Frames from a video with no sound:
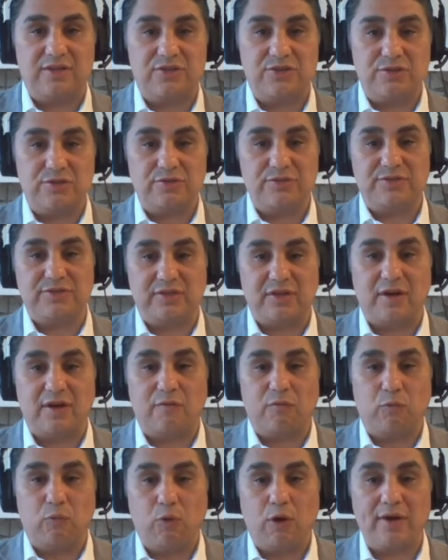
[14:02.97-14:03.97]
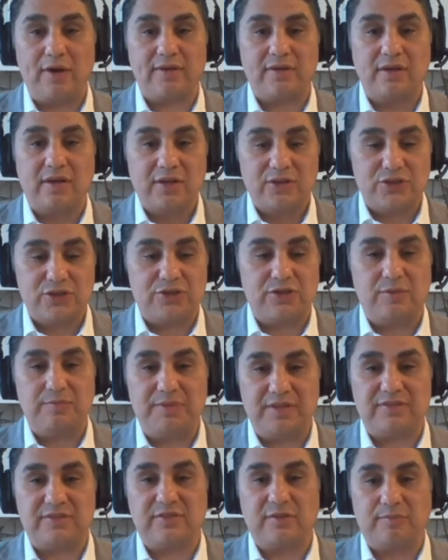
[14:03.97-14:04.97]
and choosing of what
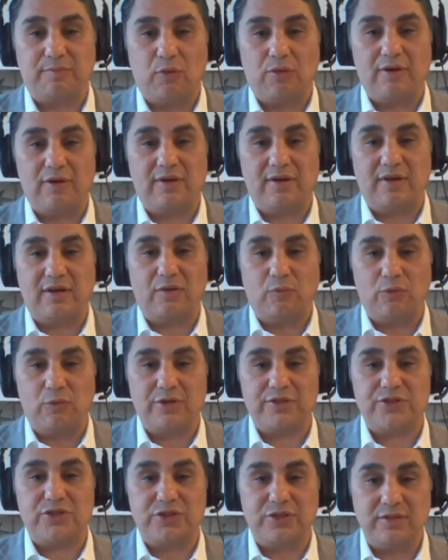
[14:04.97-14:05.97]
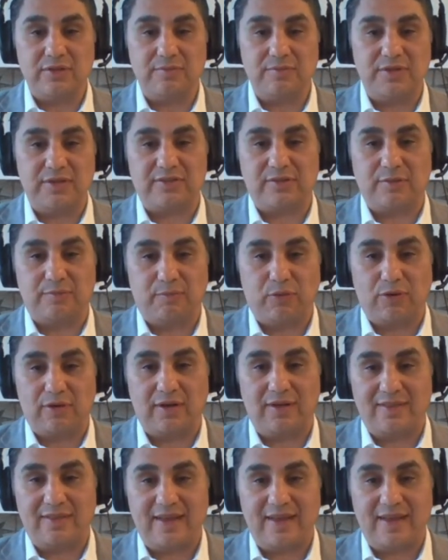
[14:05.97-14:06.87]
should be supported and what shouldn't be supported.